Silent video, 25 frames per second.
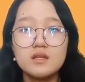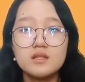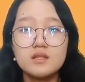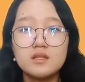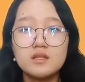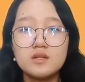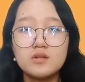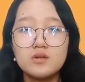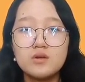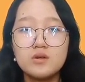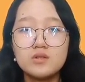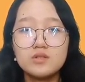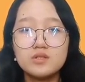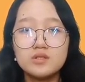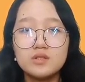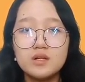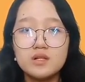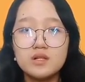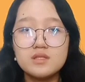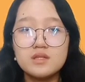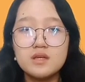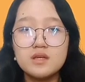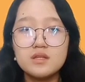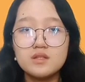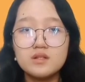the Cultural
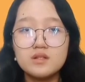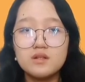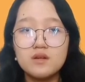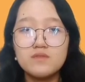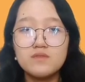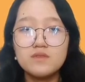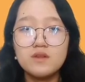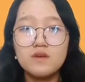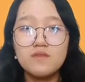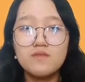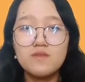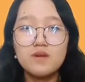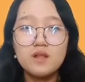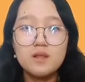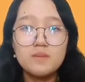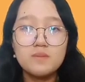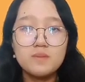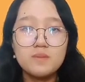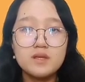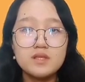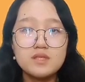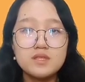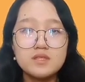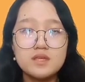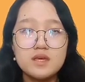Center of the
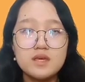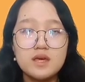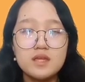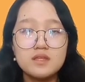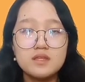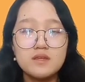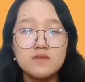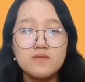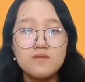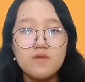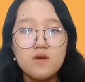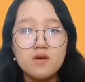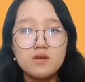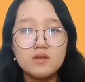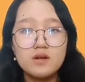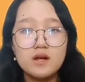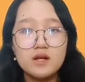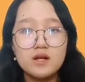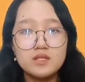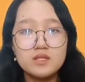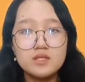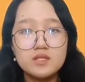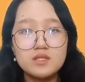Philippines, and the Folk Arts